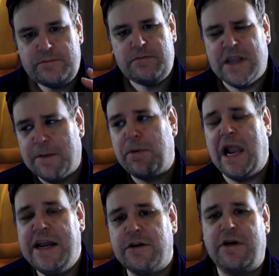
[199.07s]
I
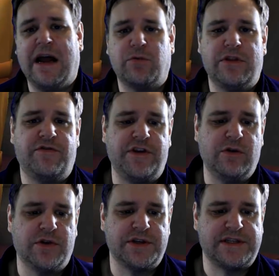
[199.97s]
played around with a few
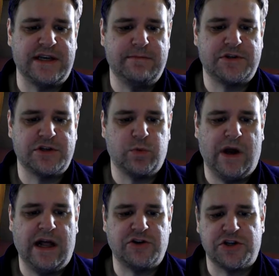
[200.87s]
other sims as
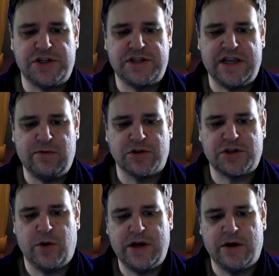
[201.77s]
well just to see what's
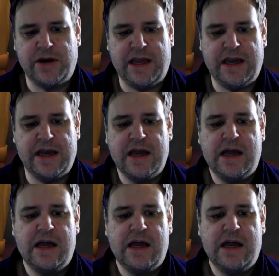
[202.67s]
going on here.